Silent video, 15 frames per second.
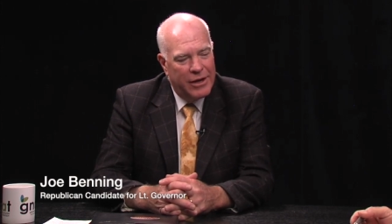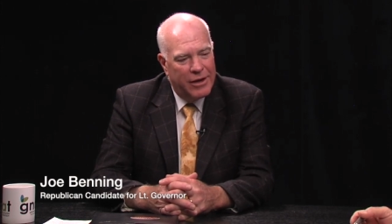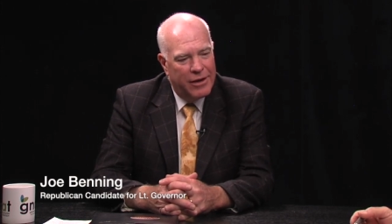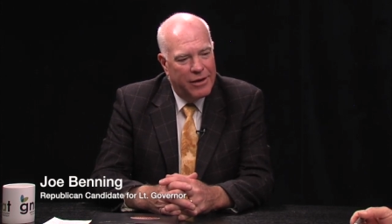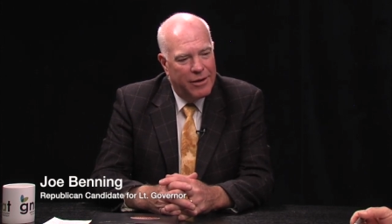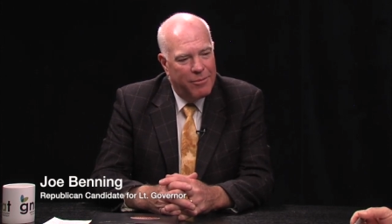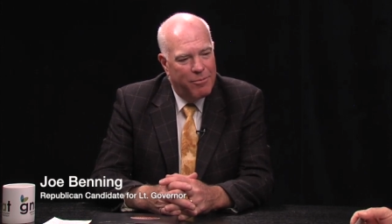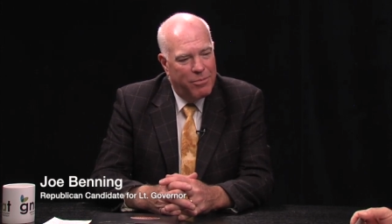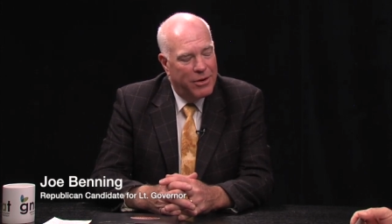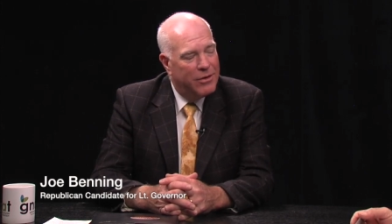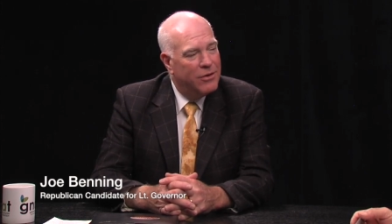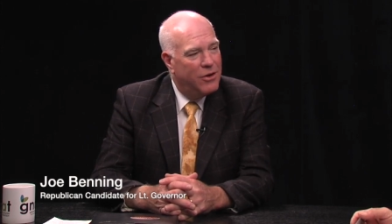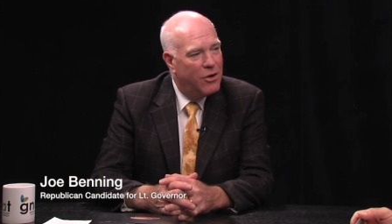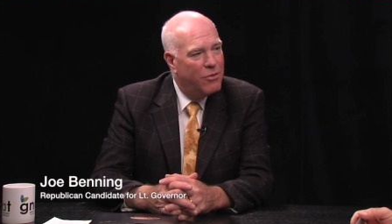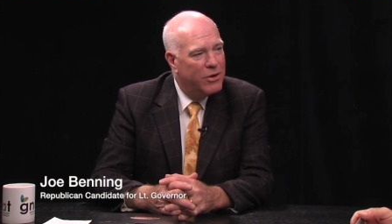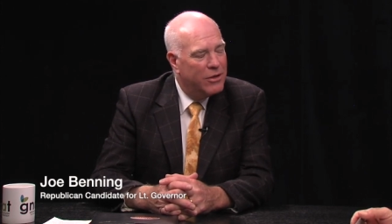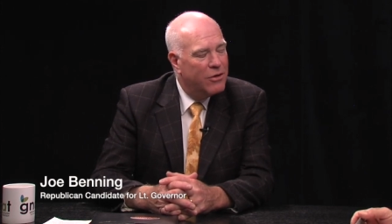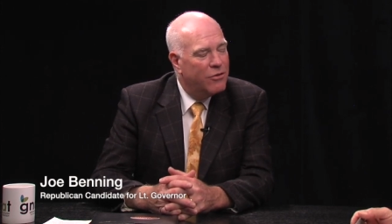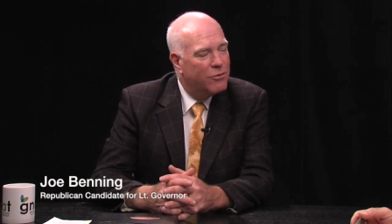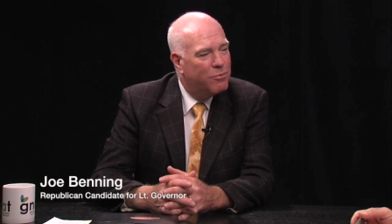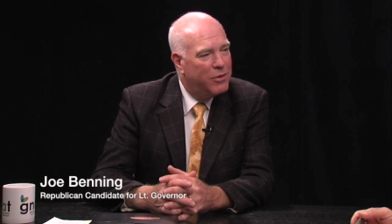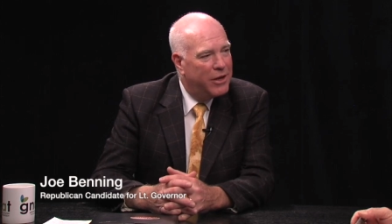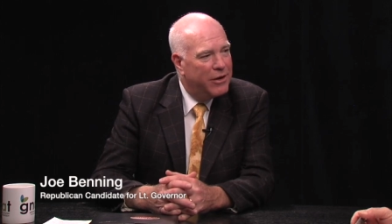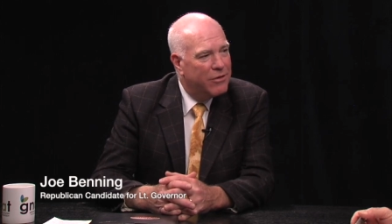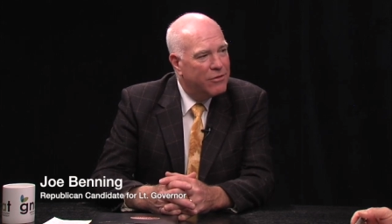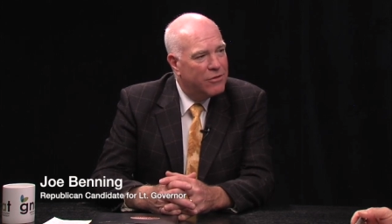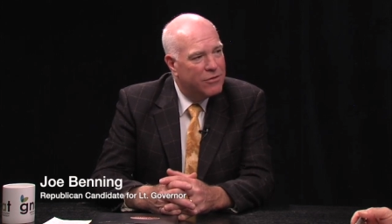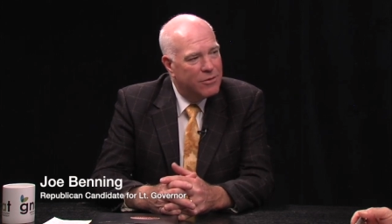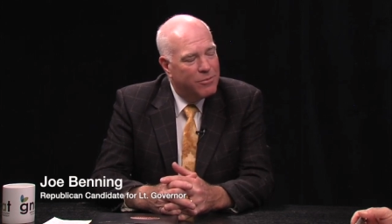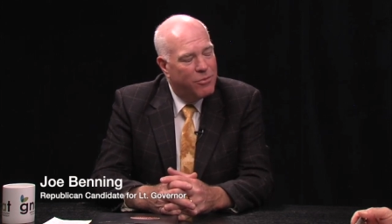Um, but knowing those
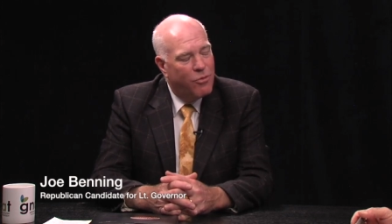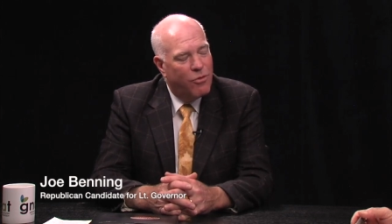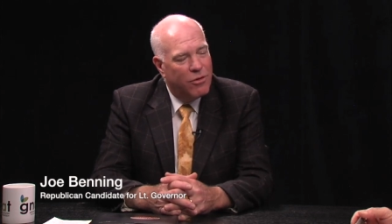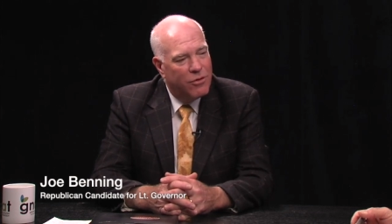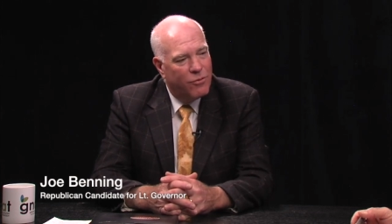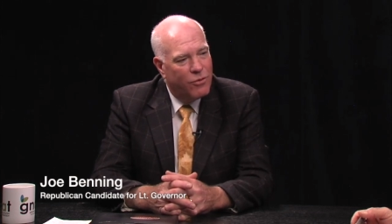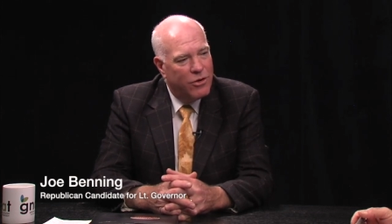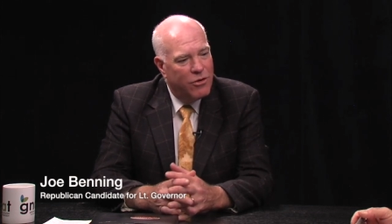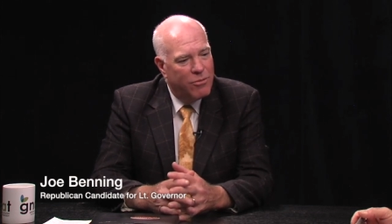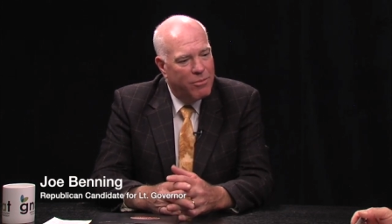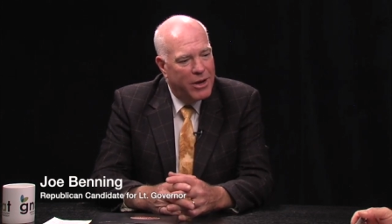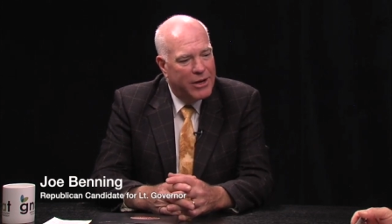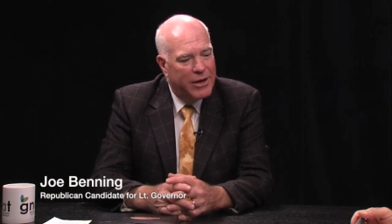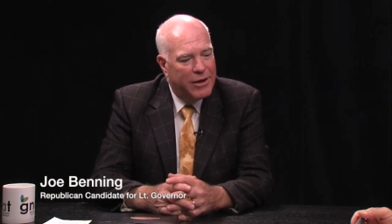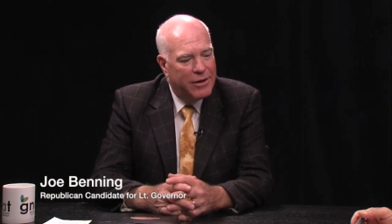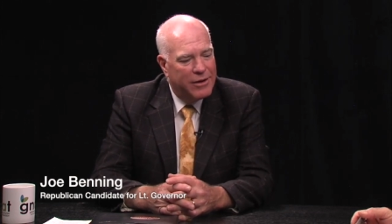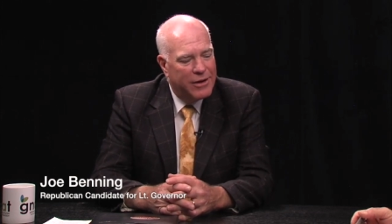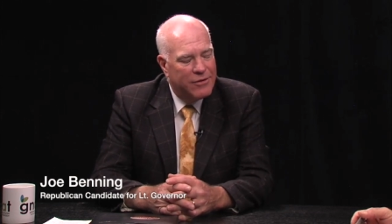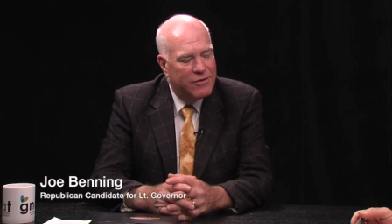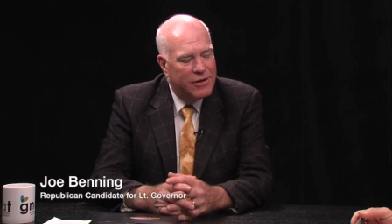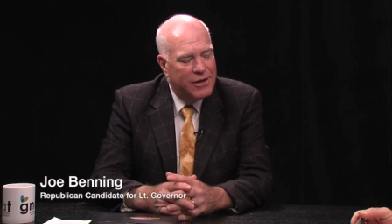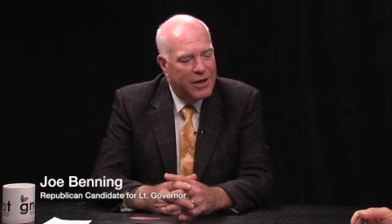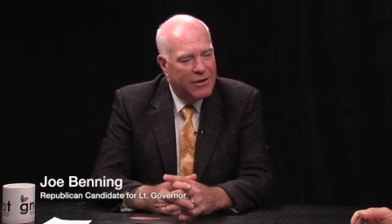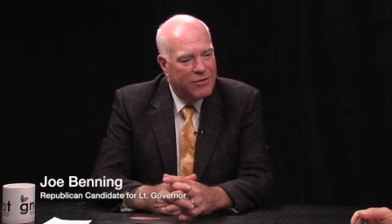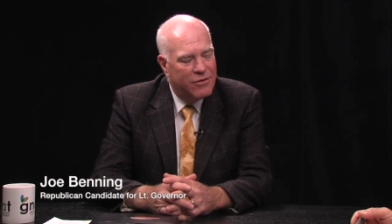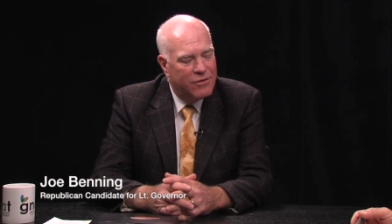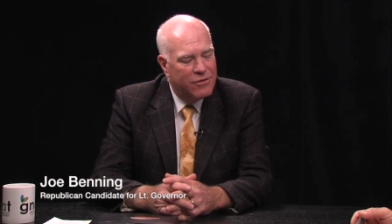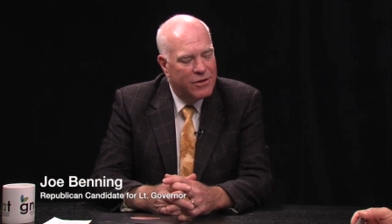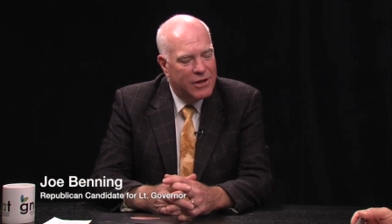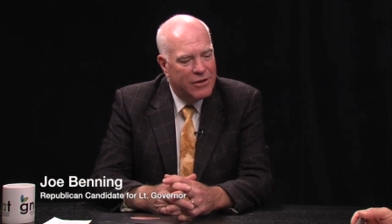players is important when you're making
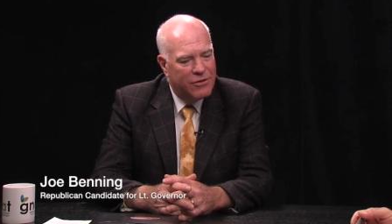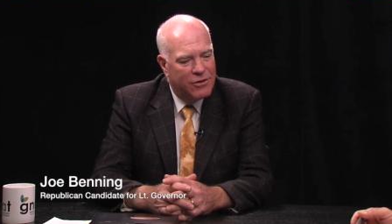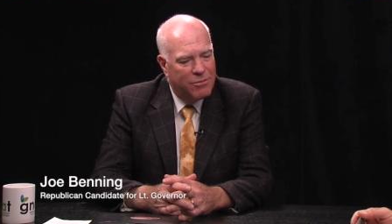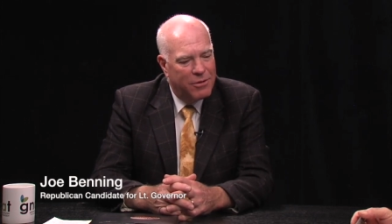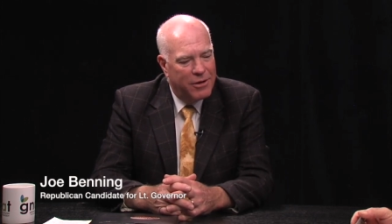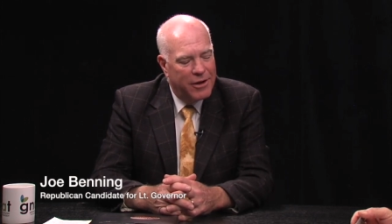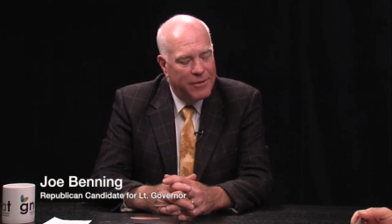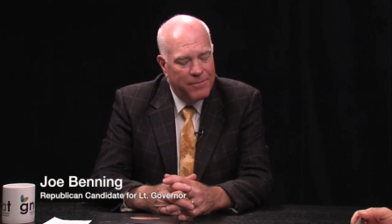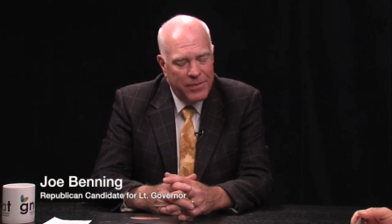designations to each committee.